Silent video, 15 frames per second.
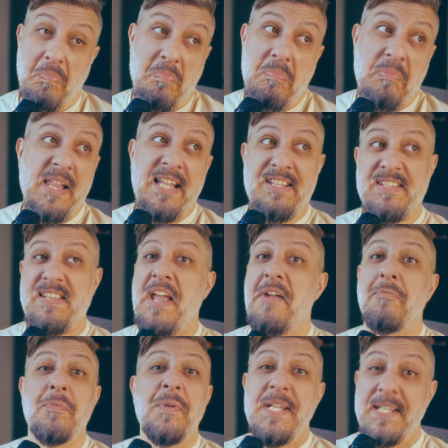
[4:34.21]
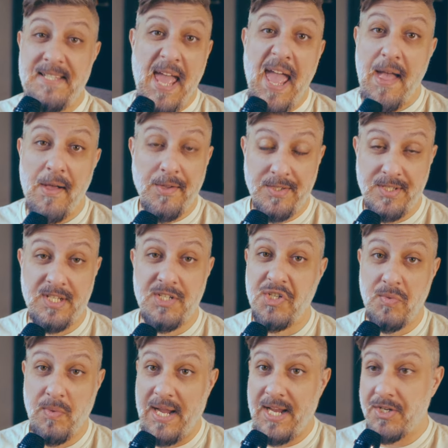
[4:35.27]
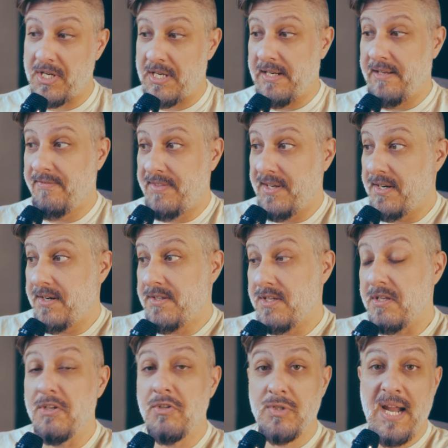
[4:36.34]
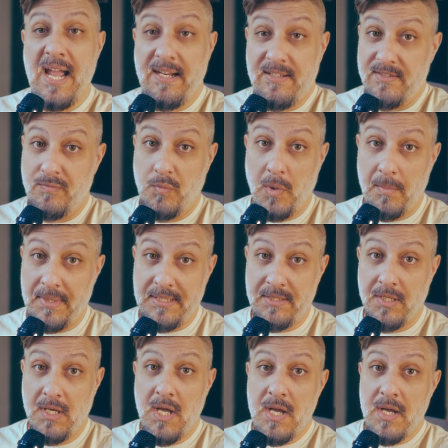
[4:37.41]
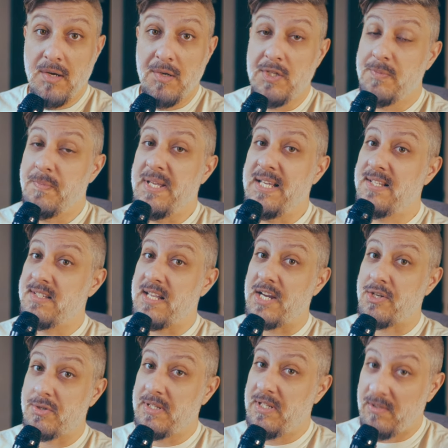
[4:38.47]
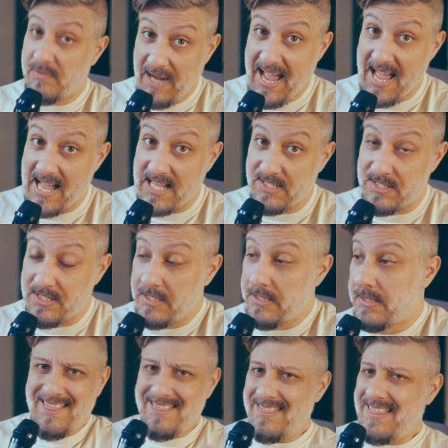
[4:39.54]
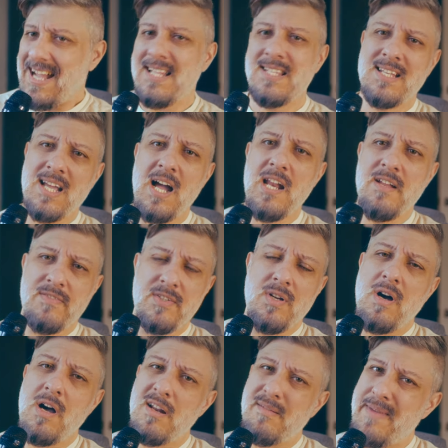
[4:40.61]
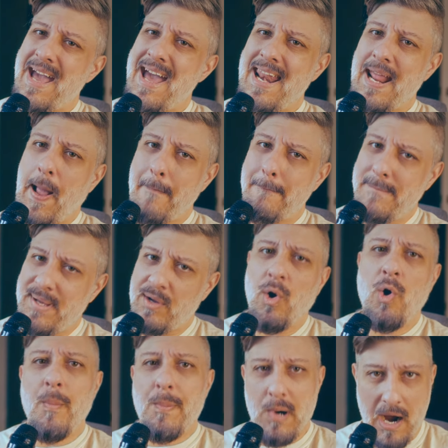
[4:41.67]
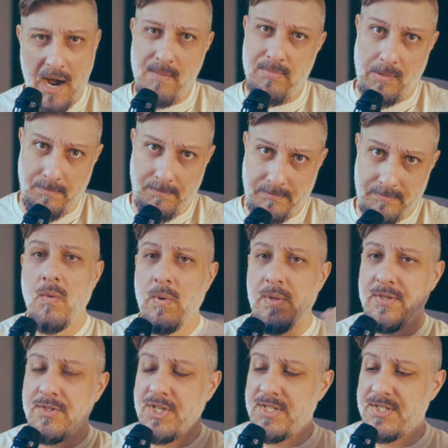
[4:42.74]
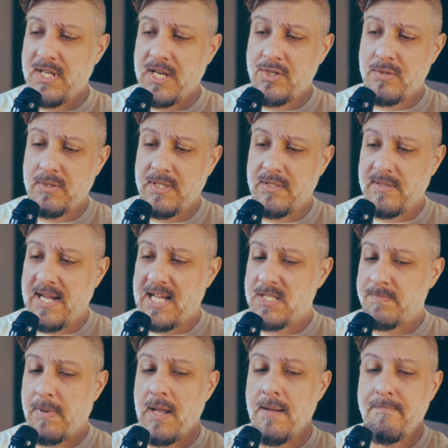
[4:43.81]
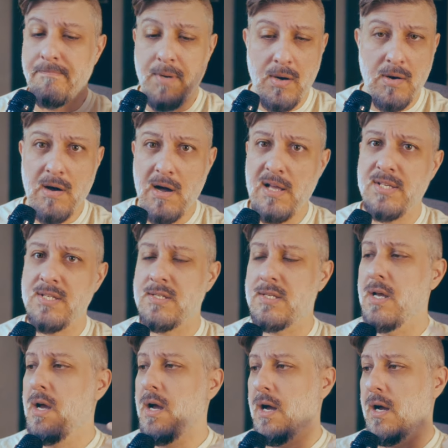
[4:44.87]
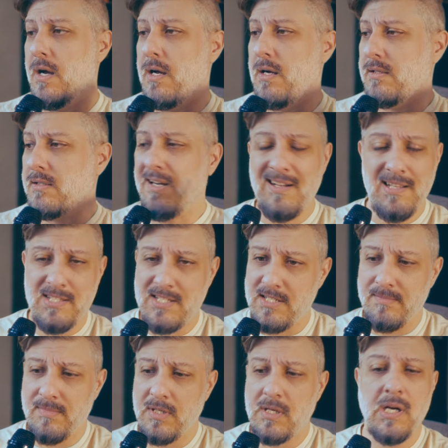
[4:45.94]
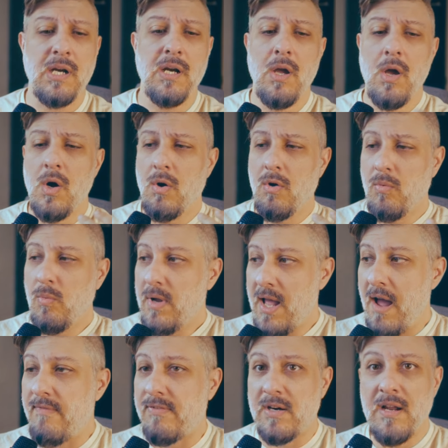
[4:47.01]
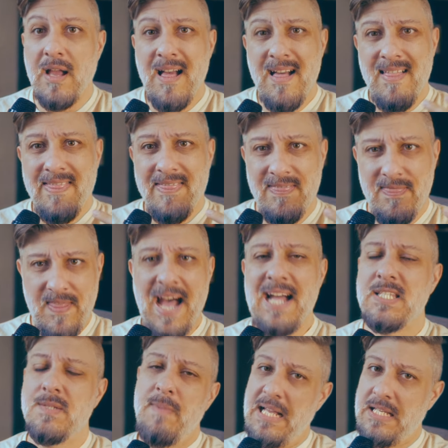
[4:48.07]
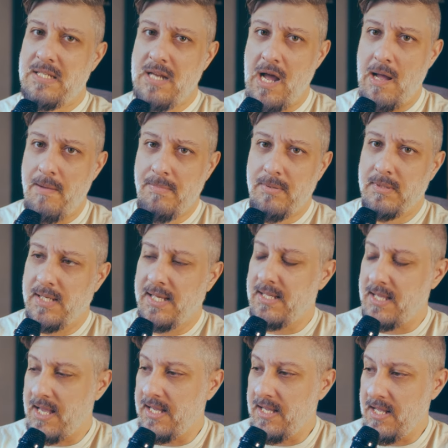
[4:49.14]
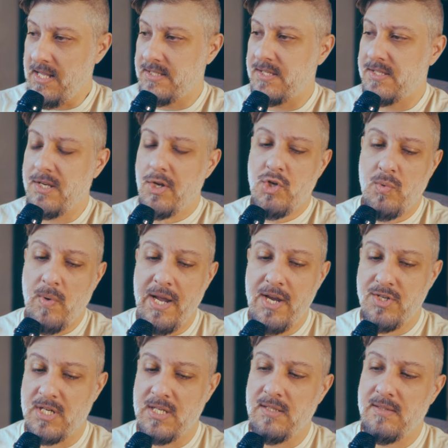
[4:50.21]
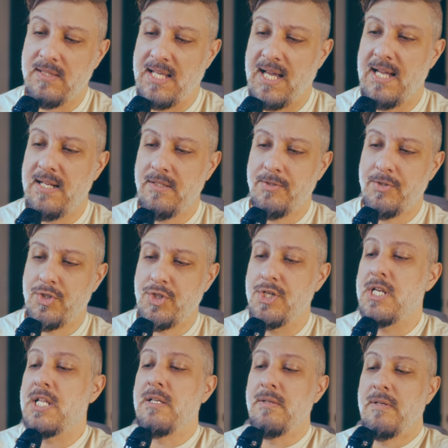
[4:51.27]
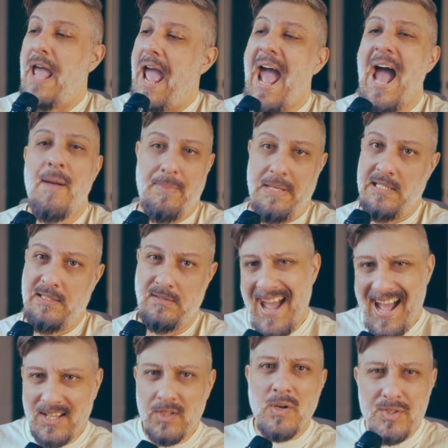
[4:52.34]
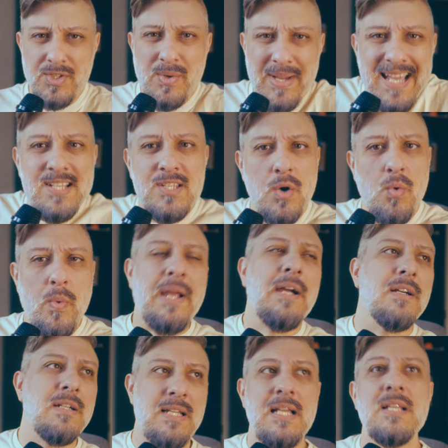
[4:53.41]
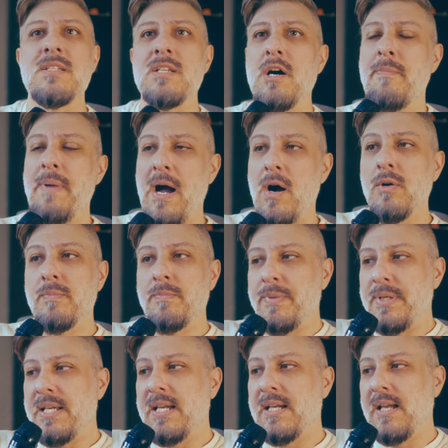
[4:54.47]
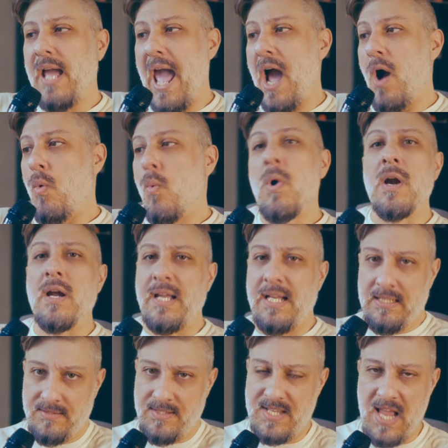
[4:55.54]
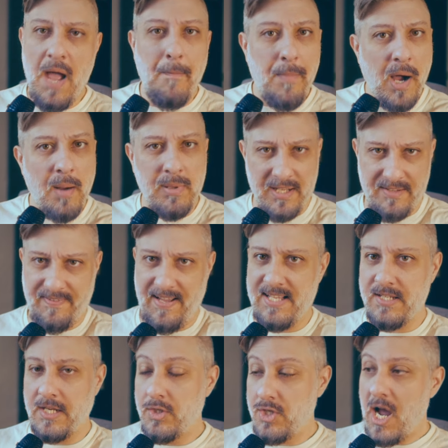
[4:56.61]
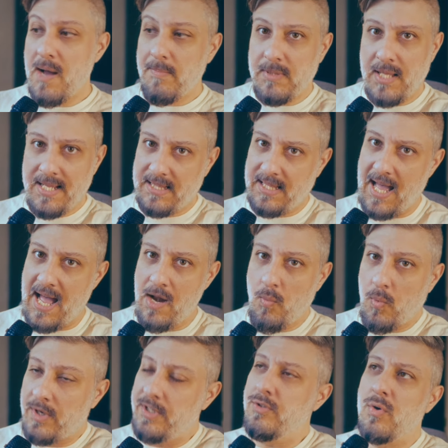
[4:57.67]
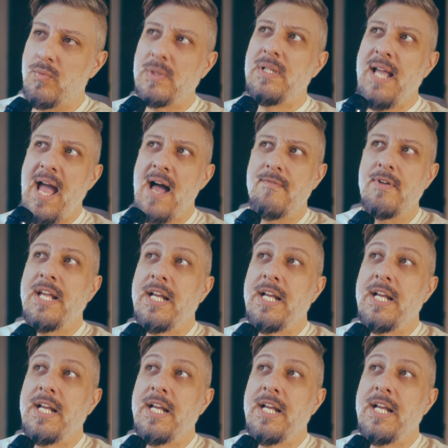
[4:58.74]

let's say, retail situation, if there is an attractive woman who is being sexually harassed, that's kind of an automatic big old problem. Whether she's sexually harassed by a boss, a customer, or whatever, that's messed up. It's a situation that shouldn't happen. And there also is a weirdness about being at work in, say, a public-facing job like that, where you don't really have any